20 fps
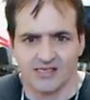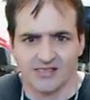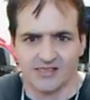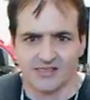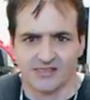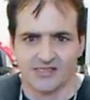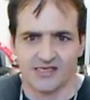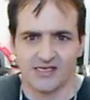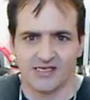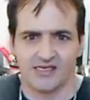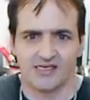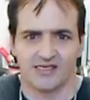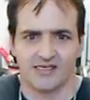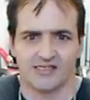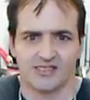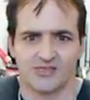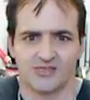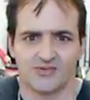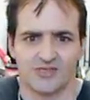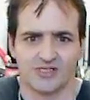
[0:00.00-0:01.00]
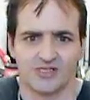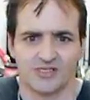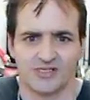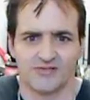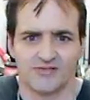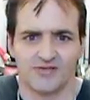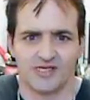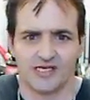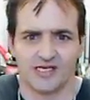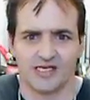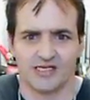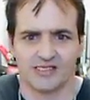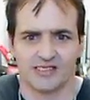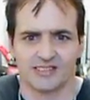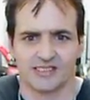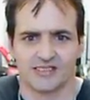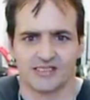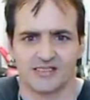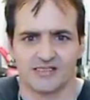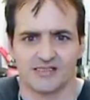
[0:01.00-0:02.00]
Today I just wanted to give you guys
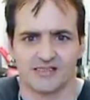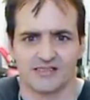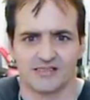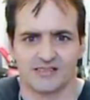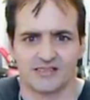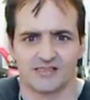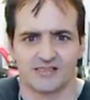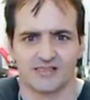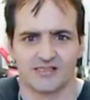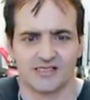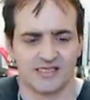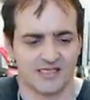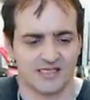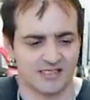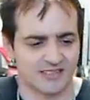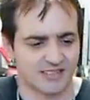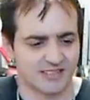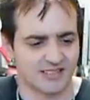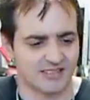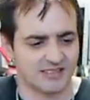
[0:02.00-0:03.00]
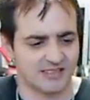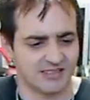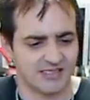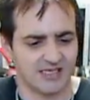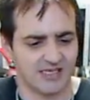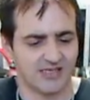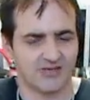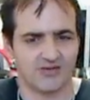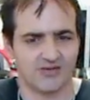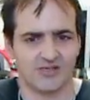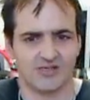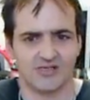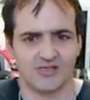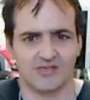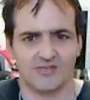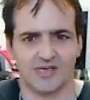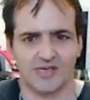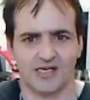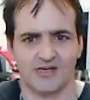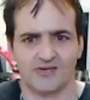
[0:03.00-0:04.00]
a glance and tell you a little
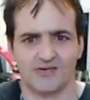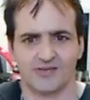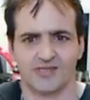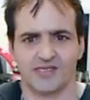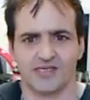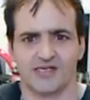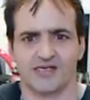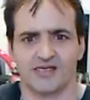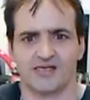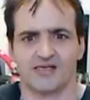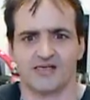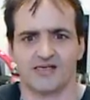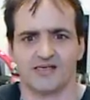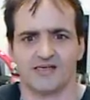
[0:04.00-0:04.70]
about the